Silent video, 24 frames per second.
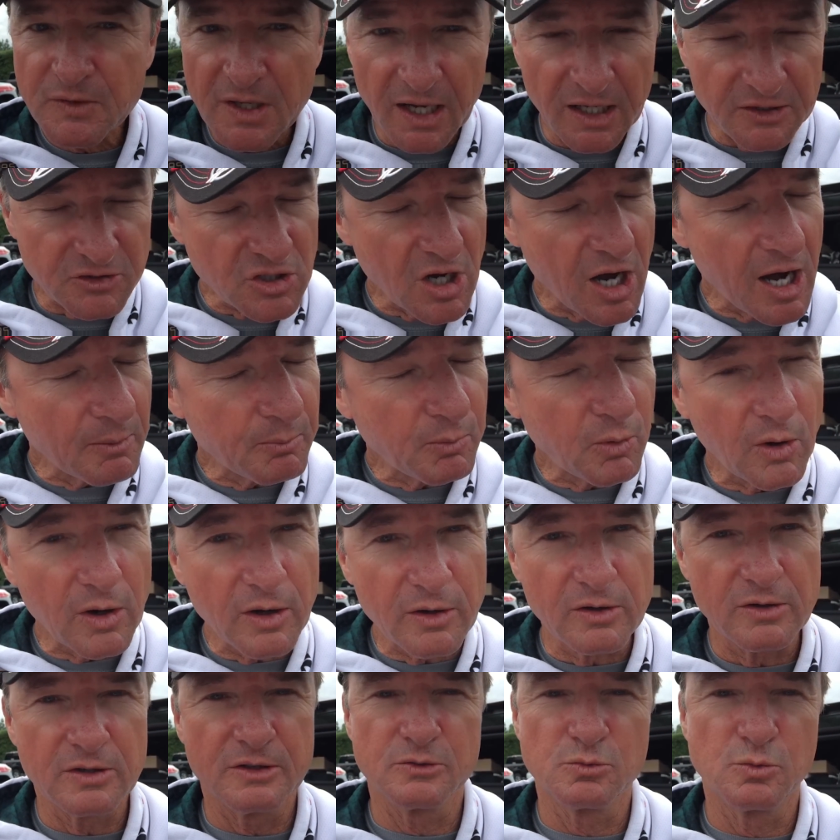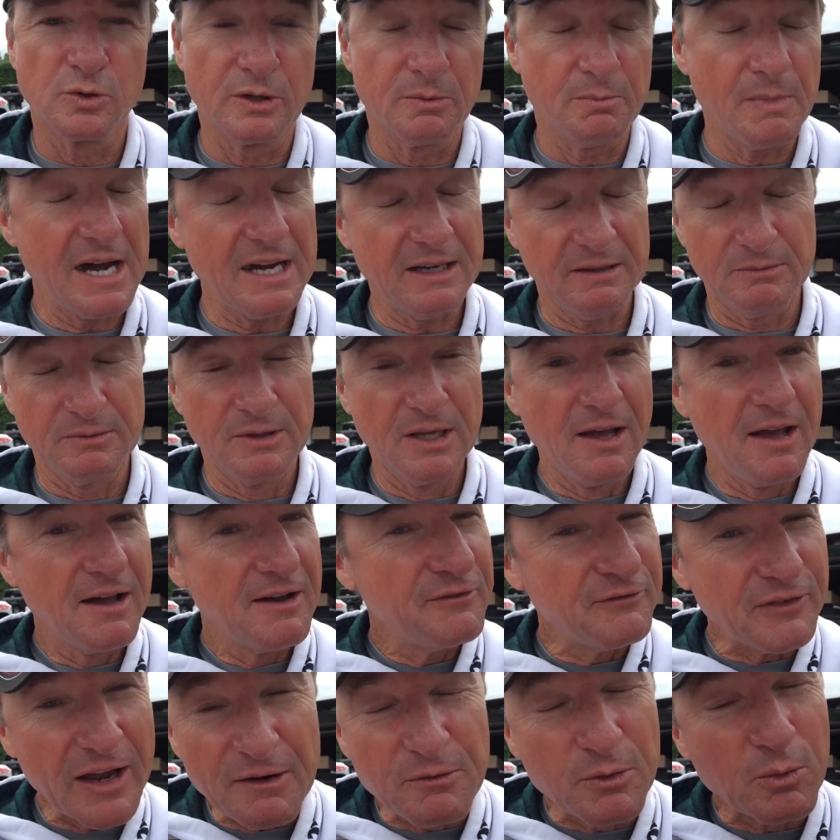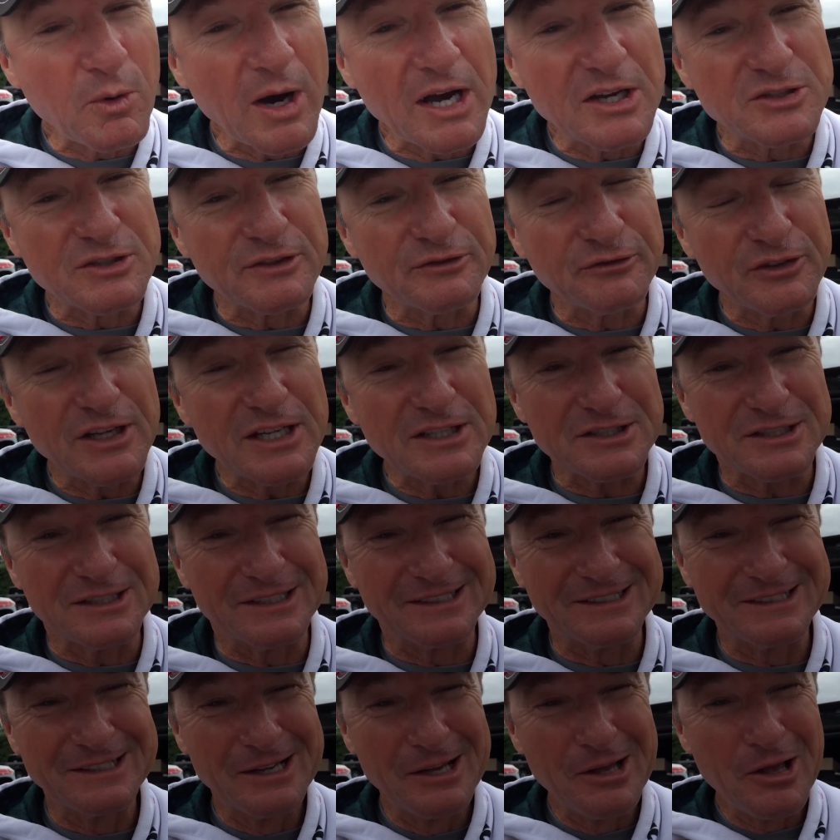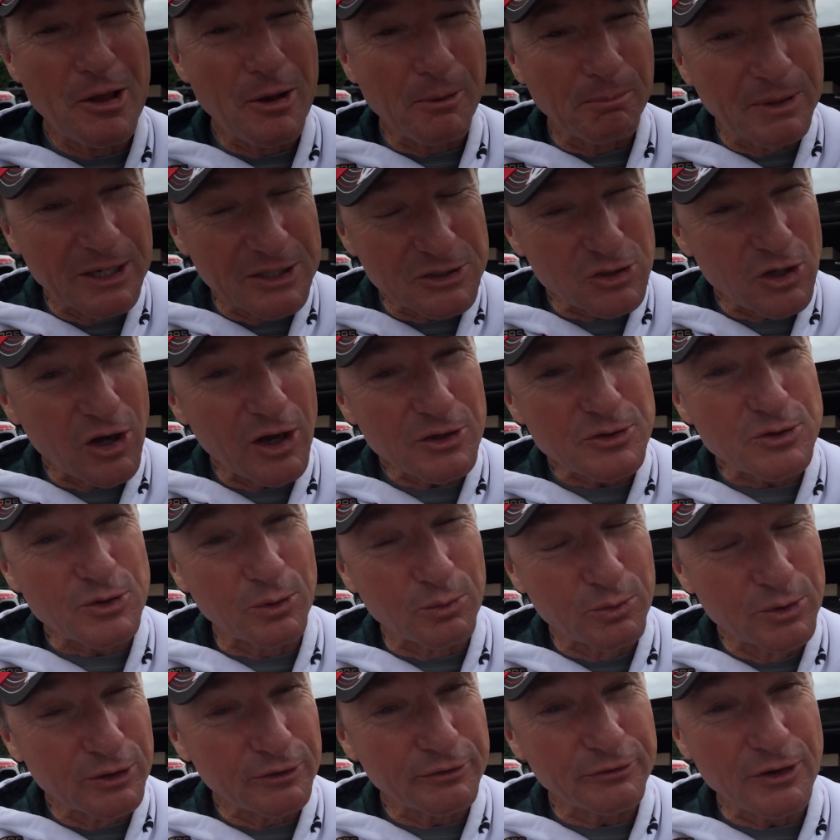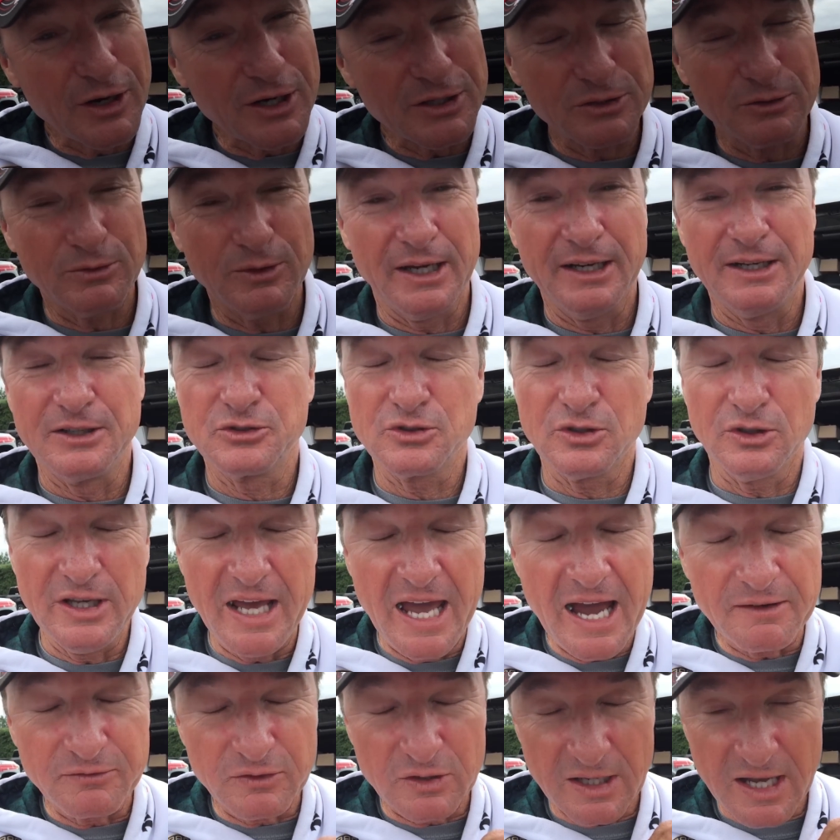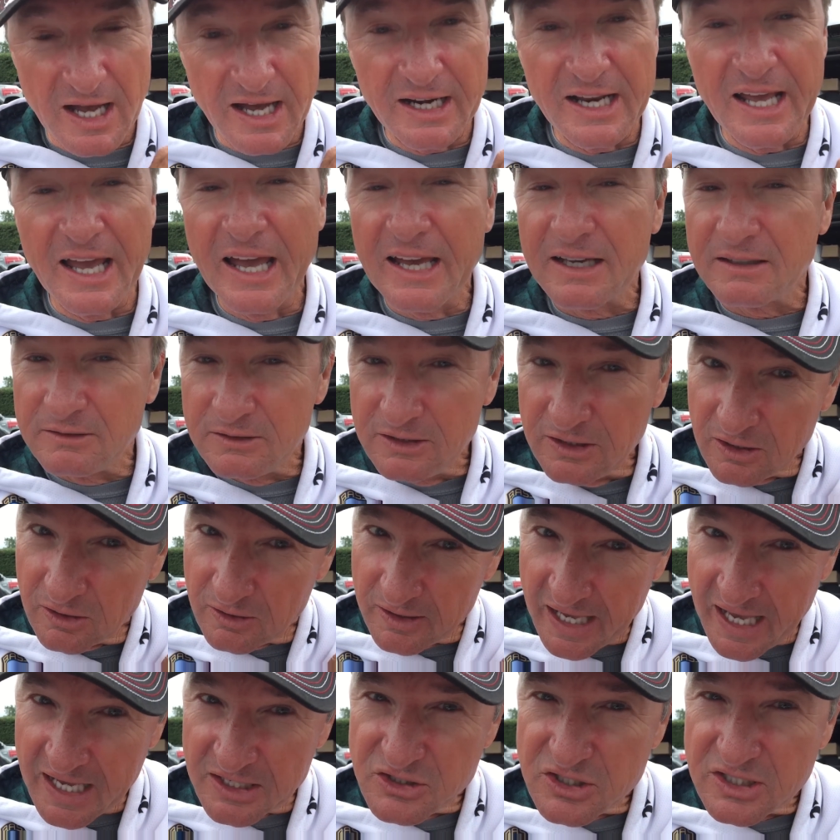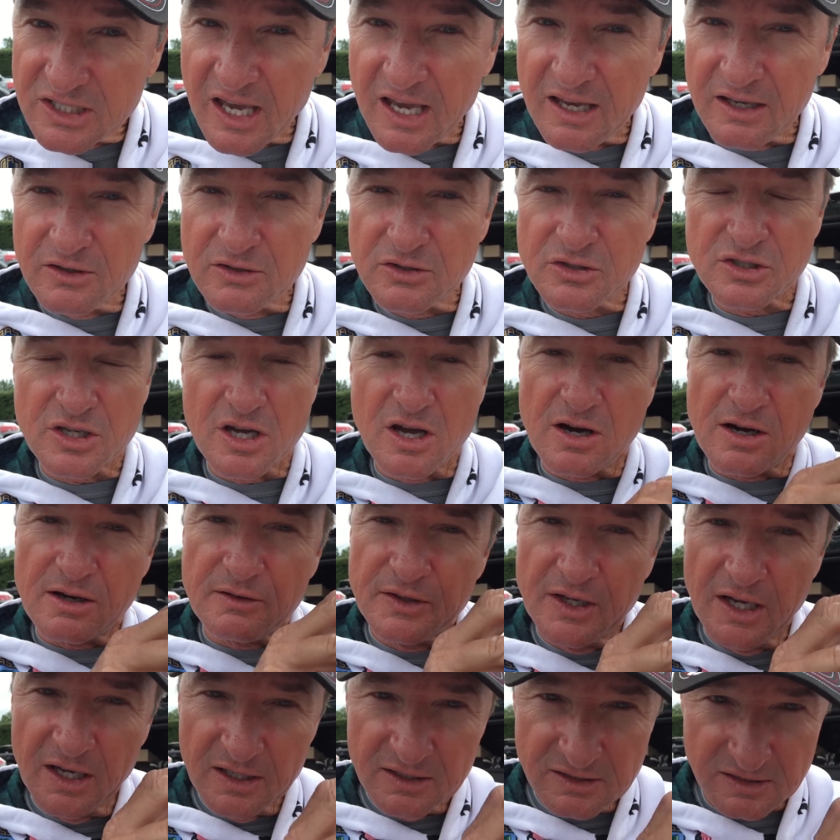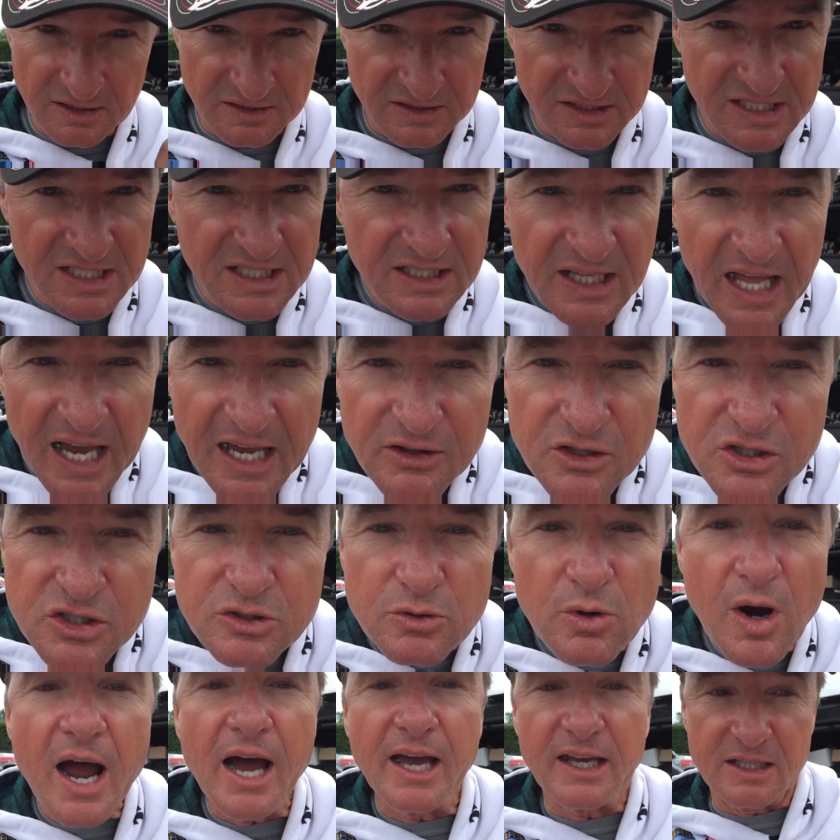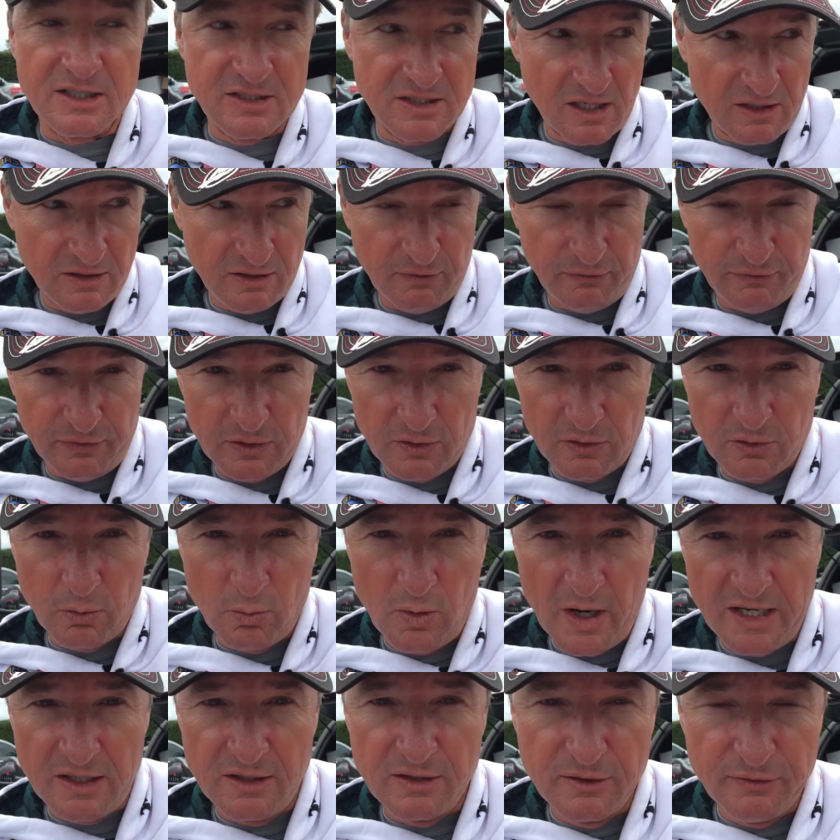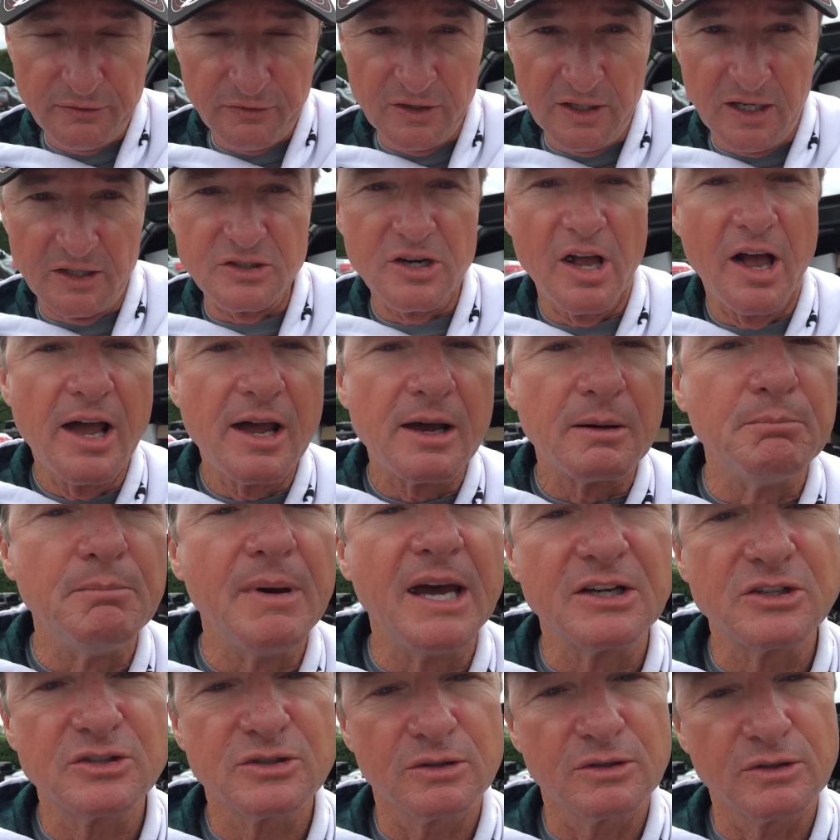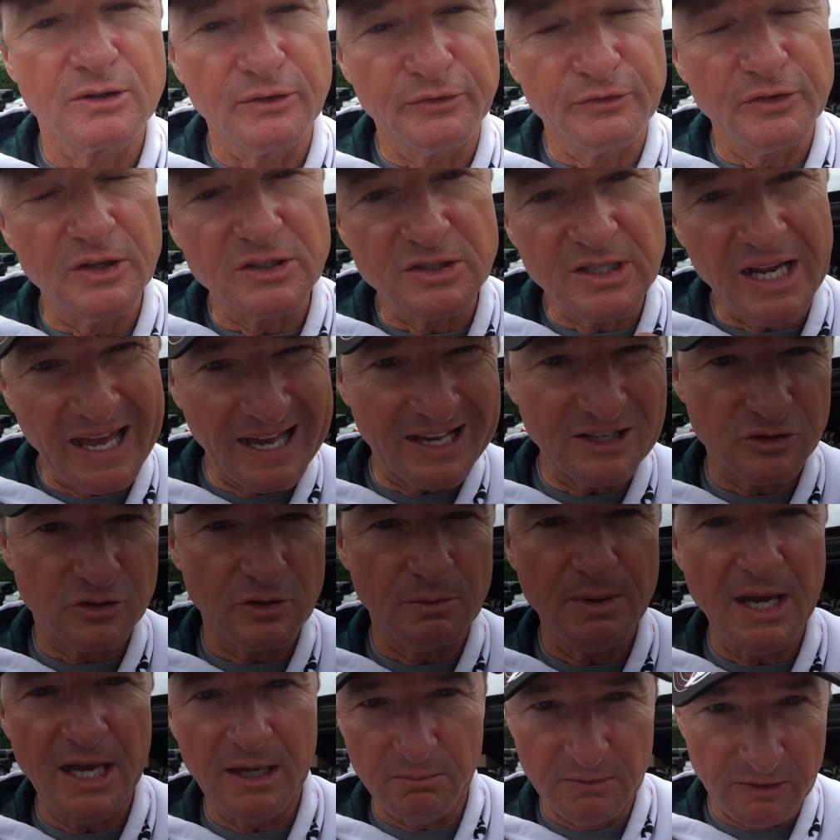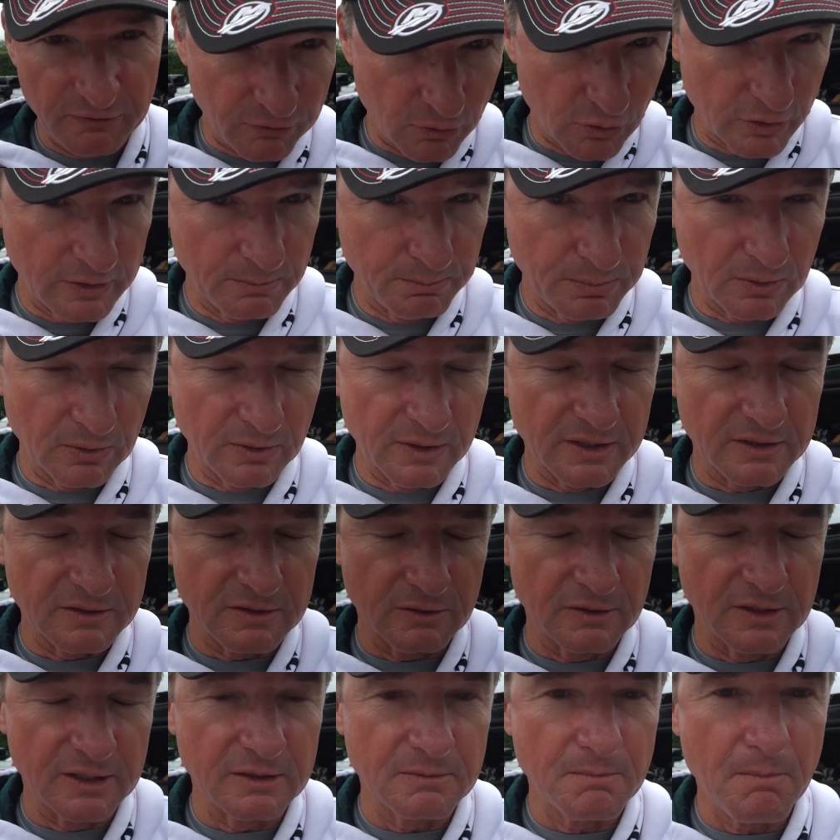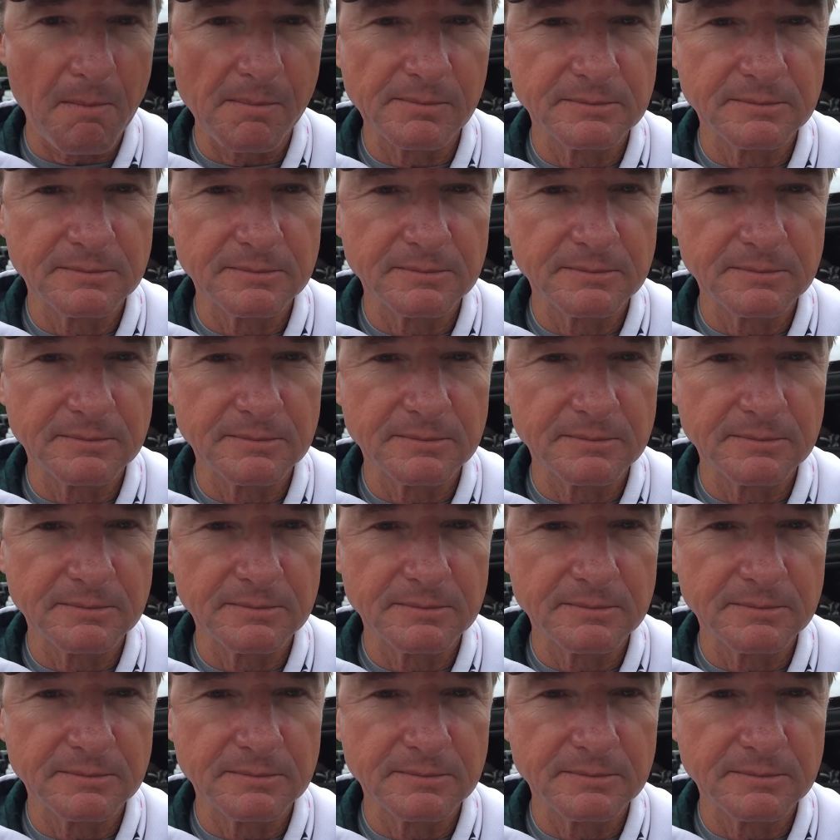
A topwater is one of my favorite ways of fishing, but it's also real frustrating. So you have to kind of, you know, educate yourself to delay the strike until you feel the weight of the fish. Make sure the fish has the bait before you pull into it.